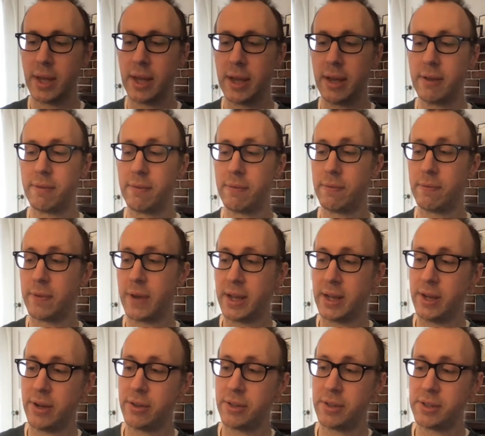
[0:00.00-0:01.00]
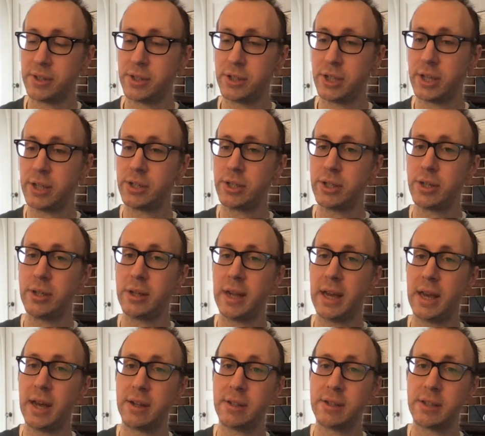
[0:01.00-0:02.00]
If I hear the suggestion,
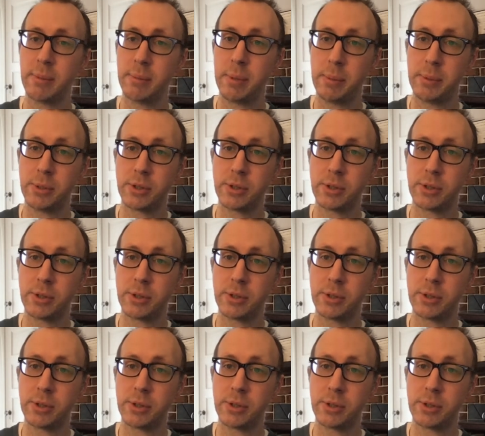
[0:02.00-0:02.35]
how does that maybe